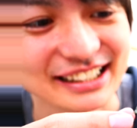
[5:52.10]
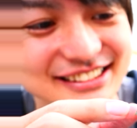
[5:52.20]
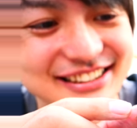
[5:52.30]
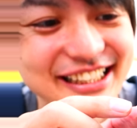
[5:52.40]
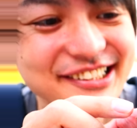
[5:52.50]

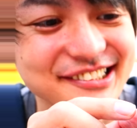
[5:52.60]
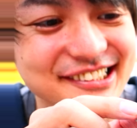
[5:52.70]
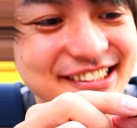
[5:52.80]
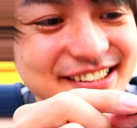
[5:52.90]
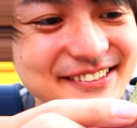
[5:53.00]
but still,
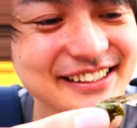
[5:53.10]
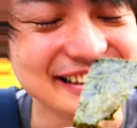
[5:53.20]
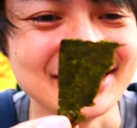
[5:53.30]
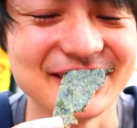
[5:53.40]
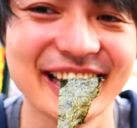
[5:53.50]

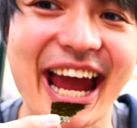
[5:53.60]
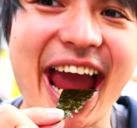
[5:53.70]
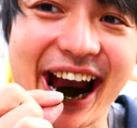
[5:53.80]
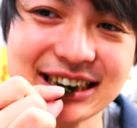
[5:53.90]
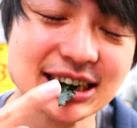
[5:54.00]
it's okay.